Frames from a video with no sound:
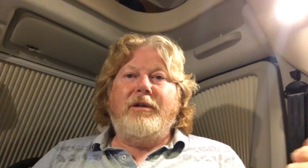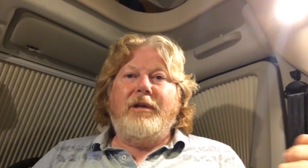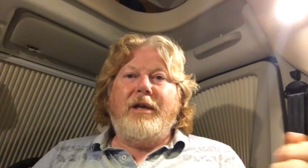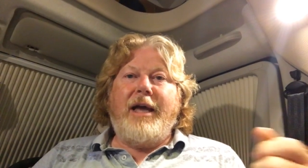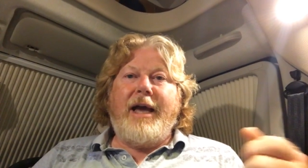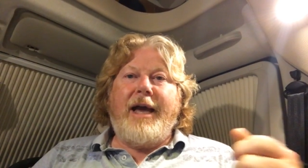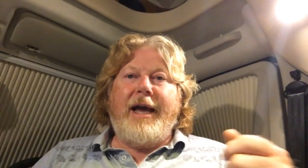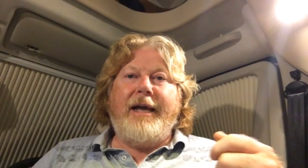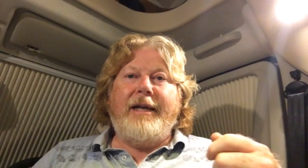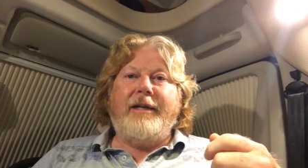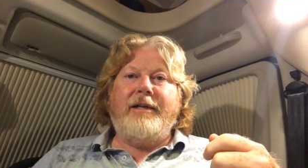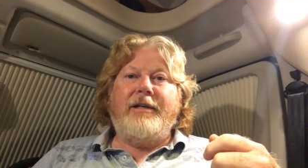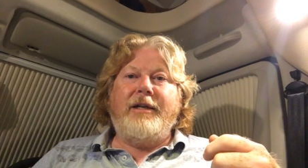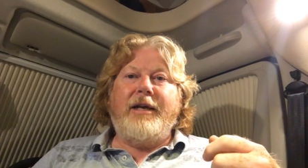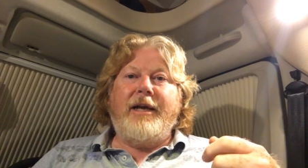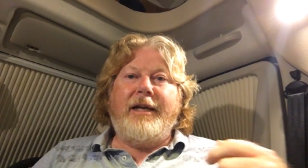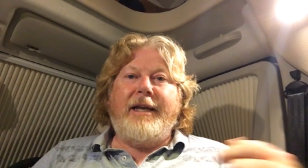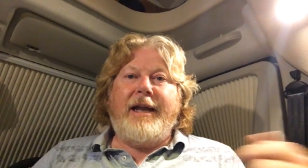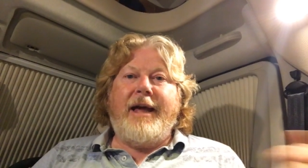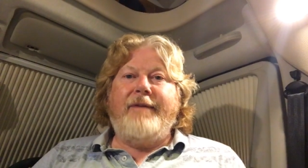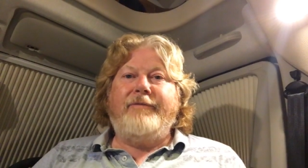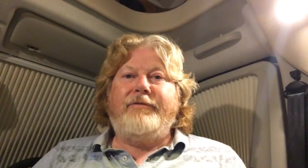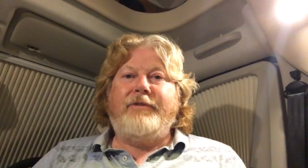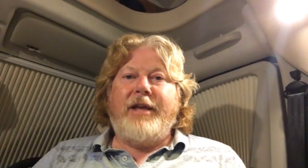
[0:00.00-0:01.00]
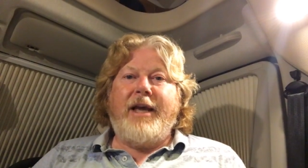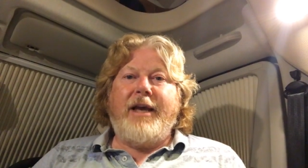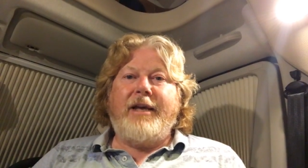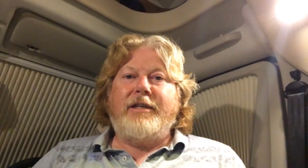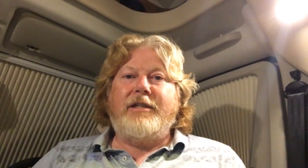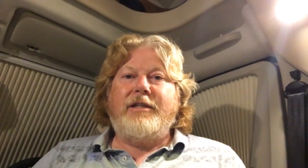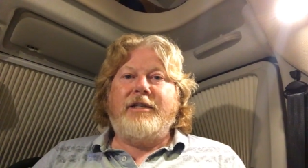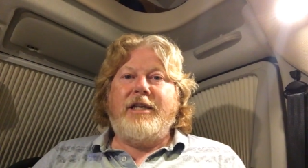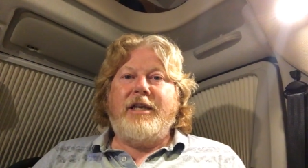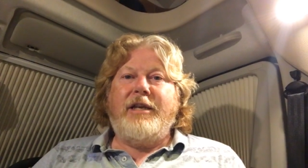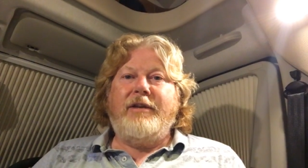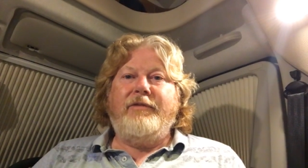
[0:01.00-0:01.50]
and an Avtex
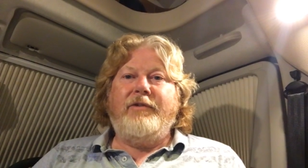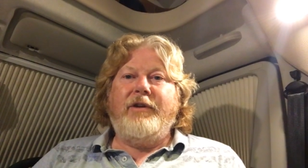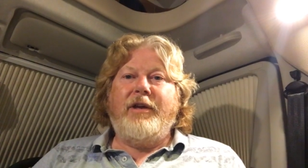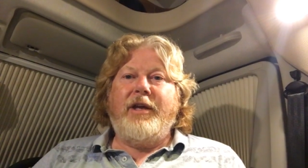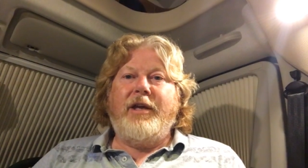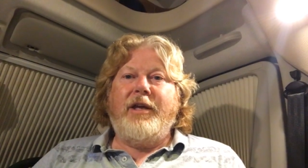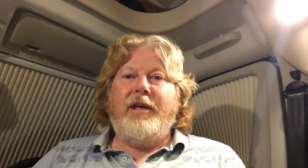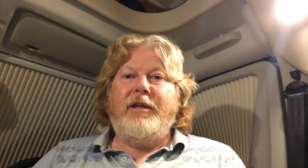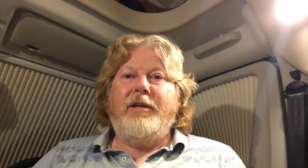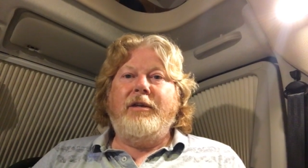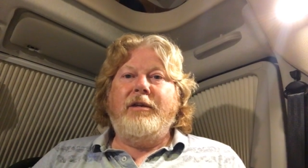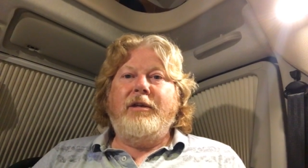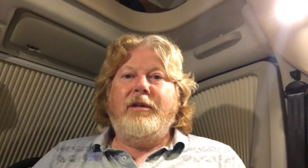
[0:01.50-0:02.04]
TV